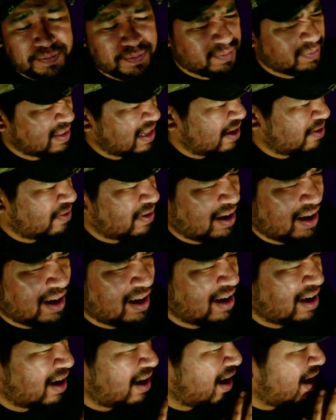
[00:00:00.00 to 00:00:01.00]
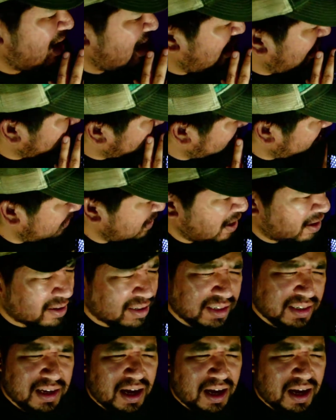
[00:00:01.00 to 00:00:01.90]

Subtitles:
Now, to be honest,